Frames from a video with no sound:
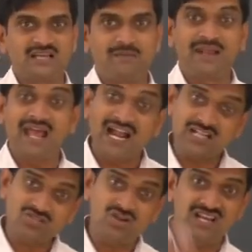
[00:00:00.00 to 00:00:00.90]
man
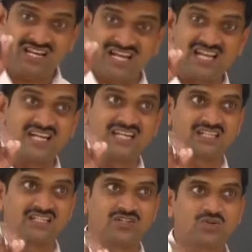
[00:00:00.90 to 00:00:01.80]
also learned
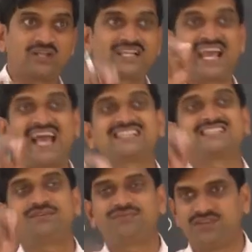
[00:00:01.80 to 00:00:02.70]
to catch
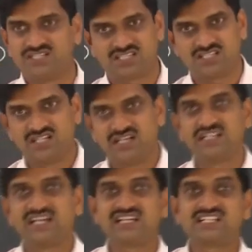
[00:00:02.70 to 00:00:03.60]
the fish
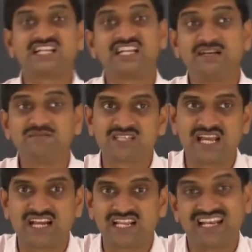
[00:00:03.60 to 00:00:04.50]
in the streams
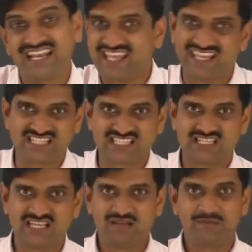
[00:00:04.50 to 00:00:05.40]
and lakes.
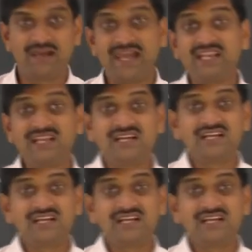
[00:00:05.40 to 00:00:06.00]
Man